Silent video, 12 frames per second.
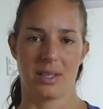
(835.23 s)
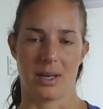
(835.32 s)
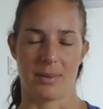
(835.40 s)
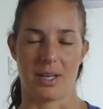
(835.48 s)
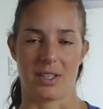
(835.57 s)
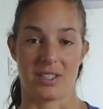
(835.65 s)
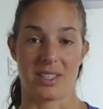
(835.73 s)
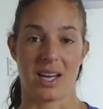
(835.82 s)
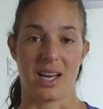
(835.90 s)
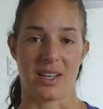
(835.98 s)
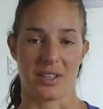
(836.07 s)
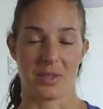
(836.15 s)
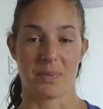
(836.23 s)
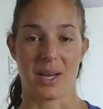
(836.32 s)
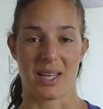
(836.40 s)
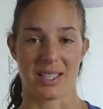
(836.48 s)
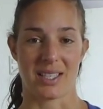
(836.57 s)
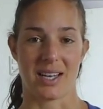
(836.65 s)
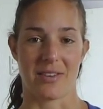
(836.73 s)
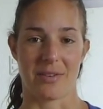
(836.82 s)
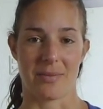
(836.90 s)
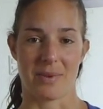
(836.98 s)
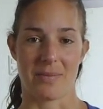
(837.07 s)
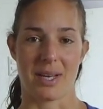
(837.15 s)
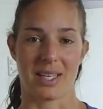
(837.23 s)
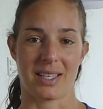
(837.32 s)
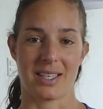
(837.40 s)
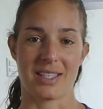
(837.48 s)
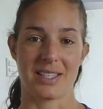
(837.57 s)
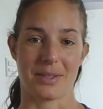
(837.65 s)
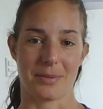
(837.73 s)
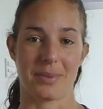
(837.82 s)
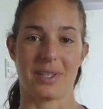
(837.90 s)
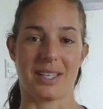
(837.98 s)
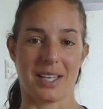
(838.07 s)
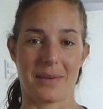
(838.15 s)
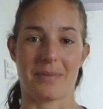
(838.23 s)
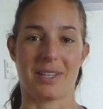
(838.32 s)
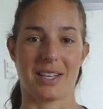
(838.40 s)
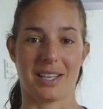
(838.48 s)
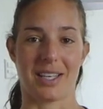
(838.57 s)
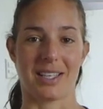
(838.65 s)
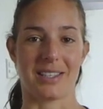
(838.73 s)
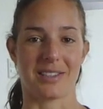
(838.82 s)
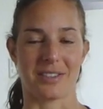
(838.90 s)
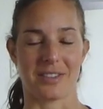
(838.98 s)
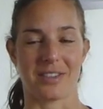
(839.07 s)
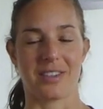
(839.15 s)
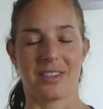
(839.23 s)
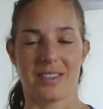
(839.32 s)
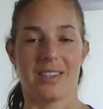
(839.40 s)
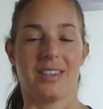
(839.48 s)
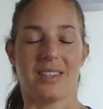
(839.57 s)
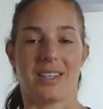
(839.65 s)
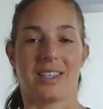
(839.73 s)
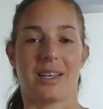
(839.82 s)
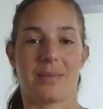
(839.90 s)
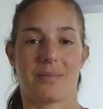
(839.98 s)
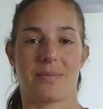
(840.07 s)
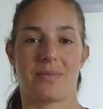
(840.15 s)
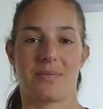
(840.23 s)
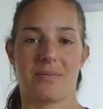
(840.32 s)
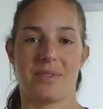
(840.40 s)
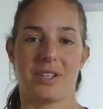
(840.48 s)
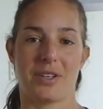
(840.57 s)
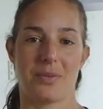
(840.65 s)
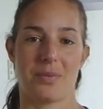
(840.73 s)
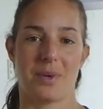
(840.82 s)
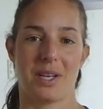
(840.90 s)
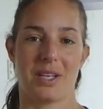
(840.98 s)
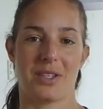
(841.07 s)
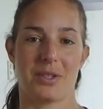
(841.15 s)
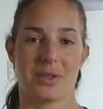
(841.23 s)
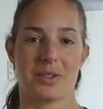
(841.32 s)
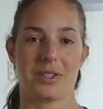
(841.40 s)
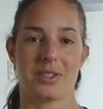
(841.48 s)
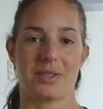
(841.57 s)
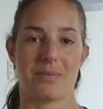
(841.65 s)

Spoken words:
was tired. I was passing out from the magnesium, but it kept kicking, so I kept, being jolted